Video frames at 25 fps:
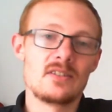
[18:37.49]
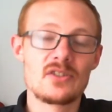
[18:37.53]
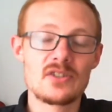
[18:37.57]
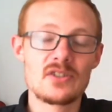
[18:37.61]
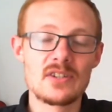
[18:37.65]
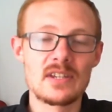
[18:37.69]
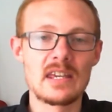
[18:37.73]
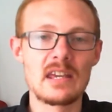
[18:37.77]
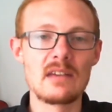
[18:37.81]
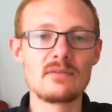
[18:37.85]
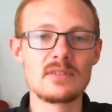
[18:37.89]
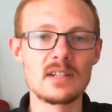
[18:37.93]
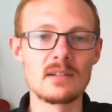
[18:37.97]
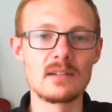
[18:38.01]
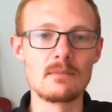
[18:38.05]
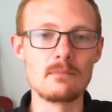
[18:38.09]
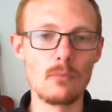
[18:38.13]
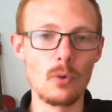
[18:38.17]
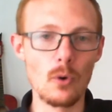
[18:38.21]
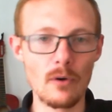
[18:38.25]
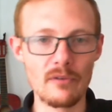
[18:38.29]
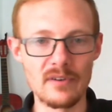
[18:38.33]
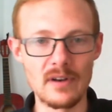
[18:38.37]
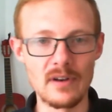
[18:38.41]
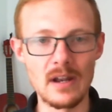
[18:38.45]
and just
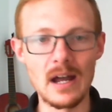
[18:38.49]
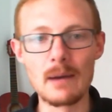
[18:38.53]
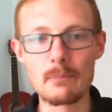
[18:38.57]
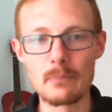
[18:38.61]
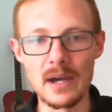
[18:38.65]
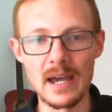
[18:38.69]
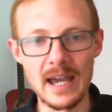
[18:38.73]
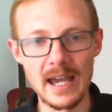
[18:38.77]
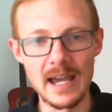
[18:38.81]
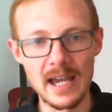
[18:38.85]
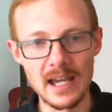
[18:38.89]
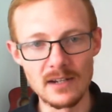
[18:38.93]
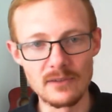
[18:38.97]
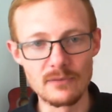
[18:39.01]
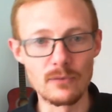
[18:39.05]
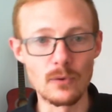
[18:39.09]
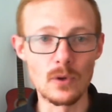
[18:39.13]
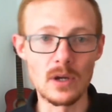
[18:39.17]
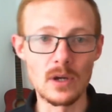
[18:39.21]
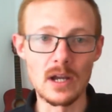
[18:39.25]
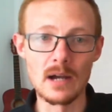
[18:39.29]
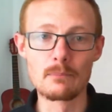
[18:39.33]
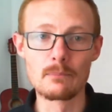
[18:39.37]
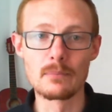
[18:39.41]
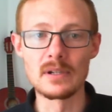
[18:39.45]
gives it more of an upper
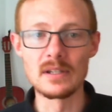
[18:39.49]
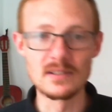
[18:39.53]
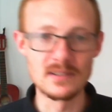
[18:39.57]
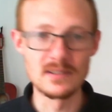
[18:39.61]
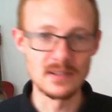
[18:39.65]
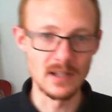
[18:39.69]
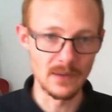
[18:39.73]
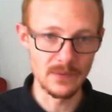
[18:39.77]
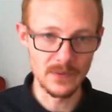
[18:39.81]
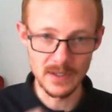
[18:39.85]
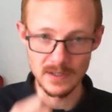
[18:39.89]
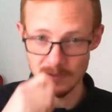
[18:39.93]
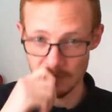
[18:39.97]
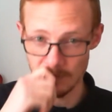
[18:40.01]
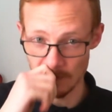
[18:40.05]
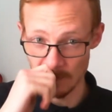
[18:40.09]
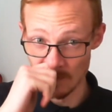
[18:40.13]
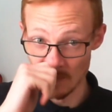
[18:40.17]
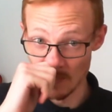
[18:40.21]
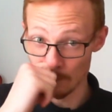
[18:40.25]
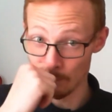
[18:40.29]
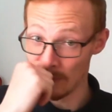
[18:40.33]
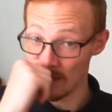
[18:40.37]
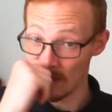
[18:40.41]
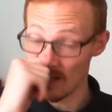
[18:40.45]
hand for companies out
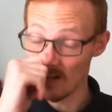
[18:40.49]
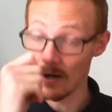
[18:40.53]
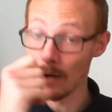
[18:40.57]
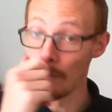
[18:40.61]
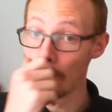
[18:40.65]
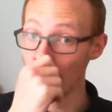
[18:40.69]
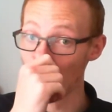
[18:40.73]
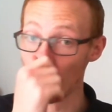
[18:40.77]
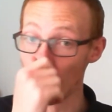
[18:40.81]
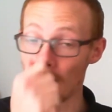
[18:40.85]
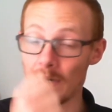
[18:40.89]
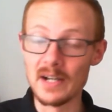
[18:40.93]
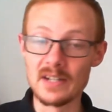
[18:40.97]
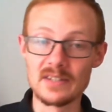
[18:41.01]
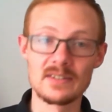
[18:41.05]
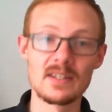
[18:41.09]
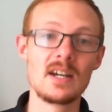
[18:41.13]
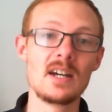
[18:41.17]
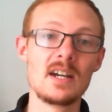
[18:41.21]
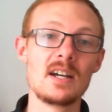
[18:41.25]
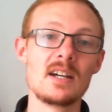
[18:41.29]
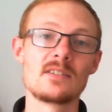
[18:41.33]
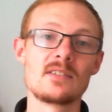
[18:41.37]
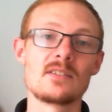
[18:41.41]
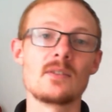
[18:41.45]
there to not be
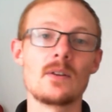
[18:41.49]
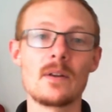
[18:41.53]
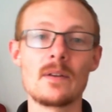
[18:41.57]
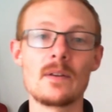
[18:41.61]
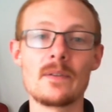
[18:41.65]
compromised,